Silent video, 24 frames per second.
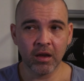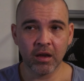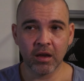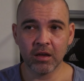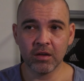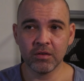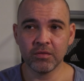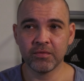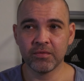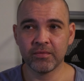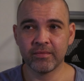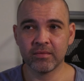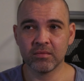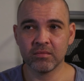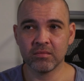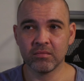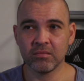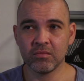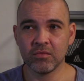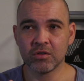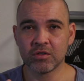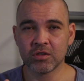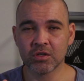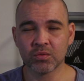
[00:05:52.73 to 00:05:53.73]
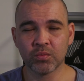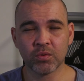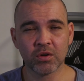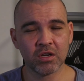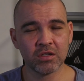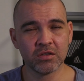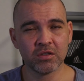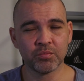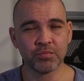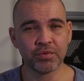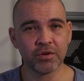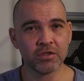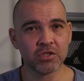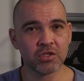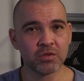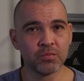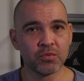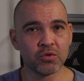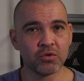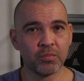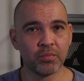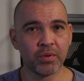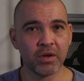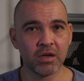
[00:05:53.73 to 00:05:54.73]
If you're just wanting to print
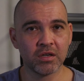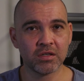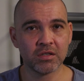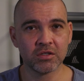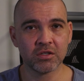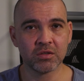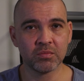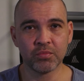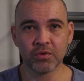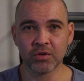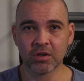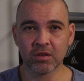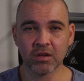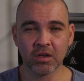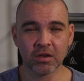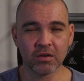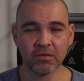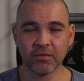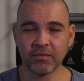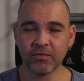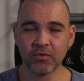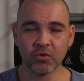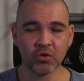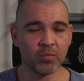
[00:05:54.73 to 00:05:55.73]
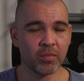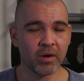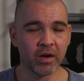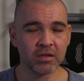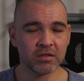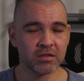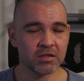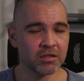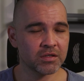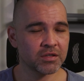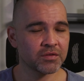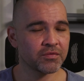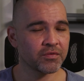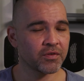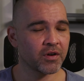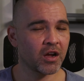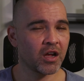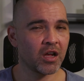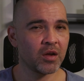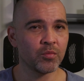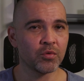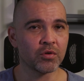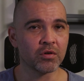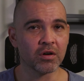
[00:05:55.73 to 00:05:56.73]
small pages to put in like a 4x6
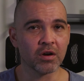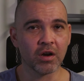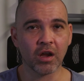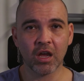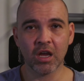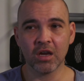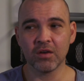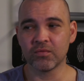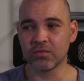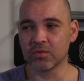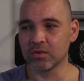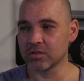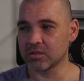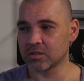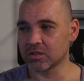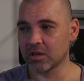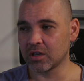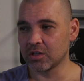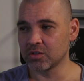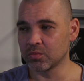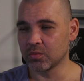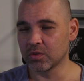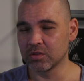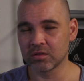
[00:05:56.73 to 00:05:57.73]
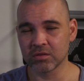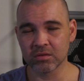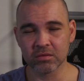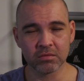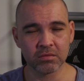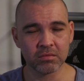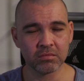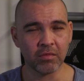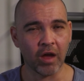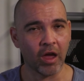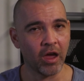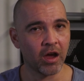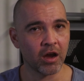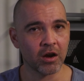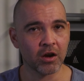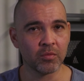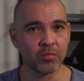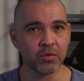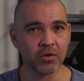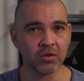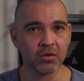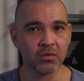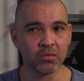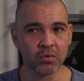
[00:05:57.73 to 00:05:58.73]
frame or an A4 size one to hang
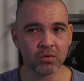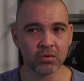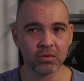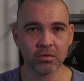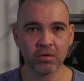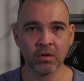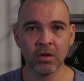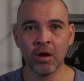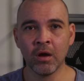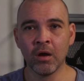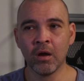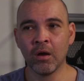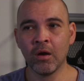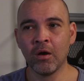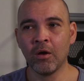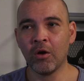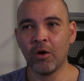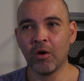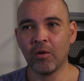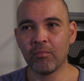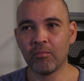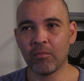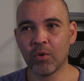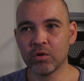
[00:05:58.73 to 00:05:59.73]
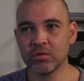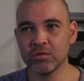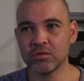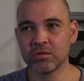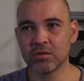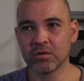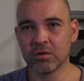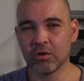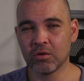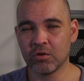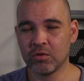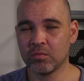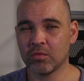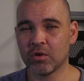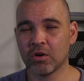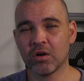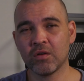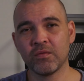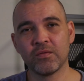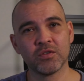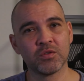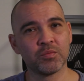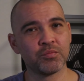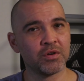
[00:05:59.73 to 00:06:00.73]
up on the wall, most home
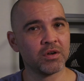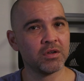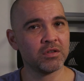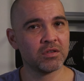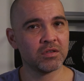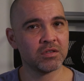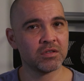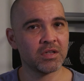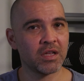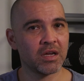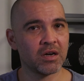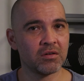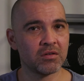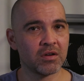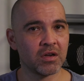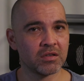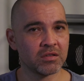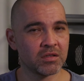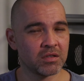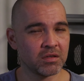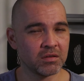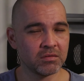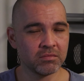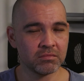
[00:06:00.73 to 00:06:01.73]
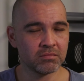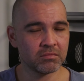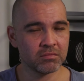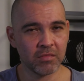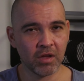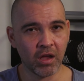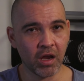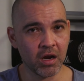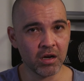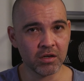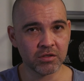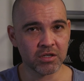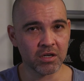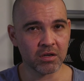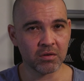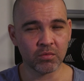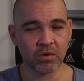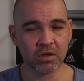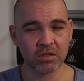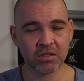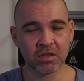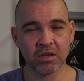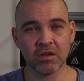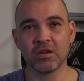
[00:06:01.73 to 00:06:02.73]
office printers nowadays, the inkjet
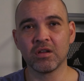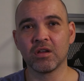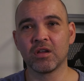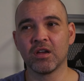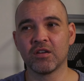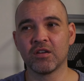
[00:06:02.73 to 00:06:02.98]
ones that you can